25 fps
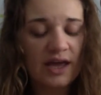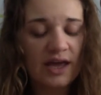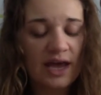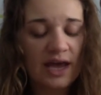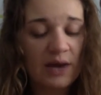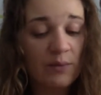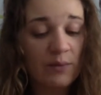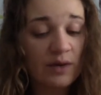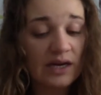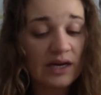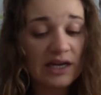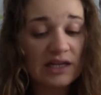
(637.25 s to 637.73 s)

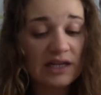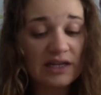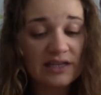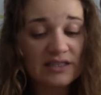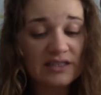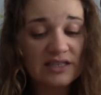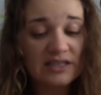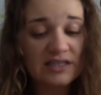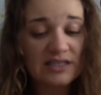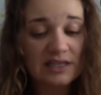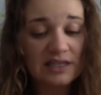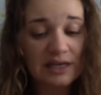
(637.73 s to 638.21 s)
and when he licked
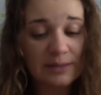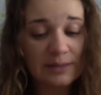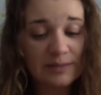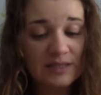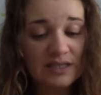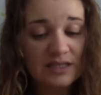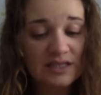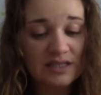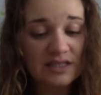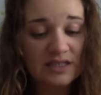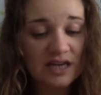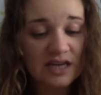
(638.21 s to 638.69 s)
his lips
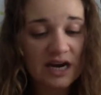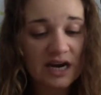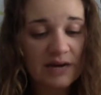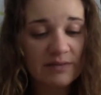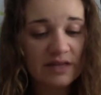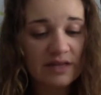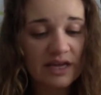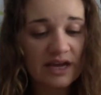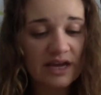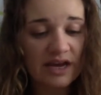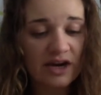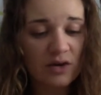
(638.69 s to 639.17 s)
this time,
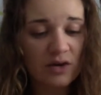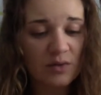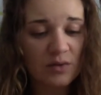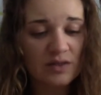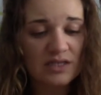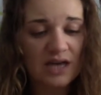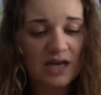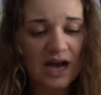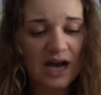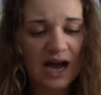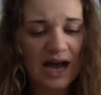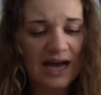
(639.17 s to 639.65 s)
the air
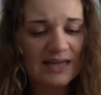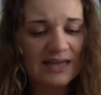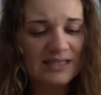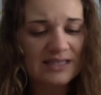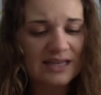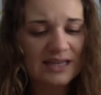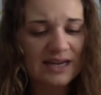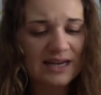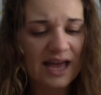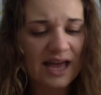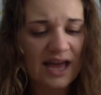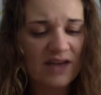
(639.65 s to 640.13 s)
was hot
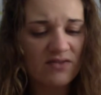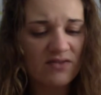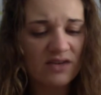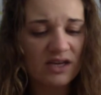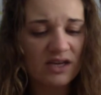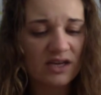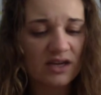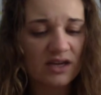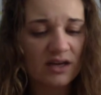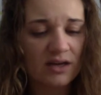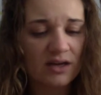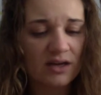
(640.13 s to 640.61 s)
and heavy.